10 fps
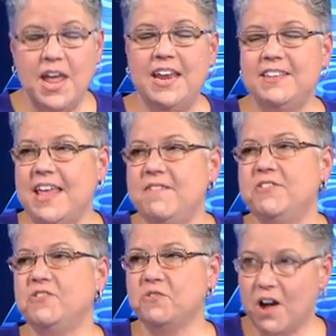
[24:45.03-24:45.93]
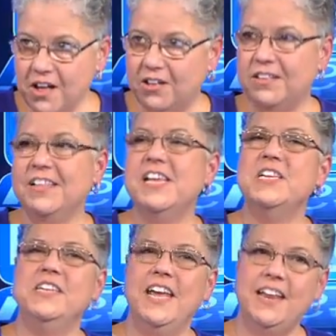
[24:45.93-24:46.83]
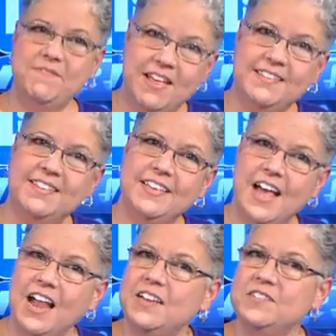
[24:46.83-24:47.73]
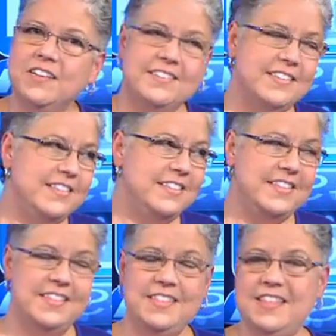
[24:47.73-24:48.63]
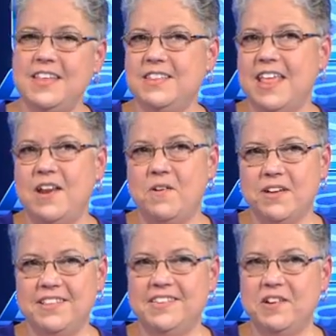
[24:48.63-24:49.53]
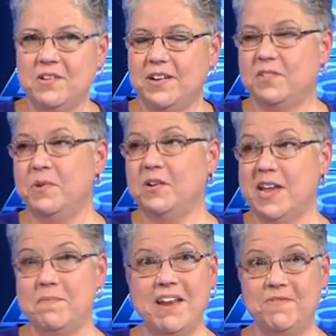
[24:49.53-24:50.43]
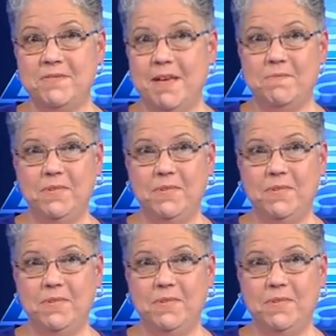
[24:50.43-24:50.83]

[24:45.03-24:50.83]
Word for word: It is a struggle to get events at the college because they don't consider it, because we don't take money from them.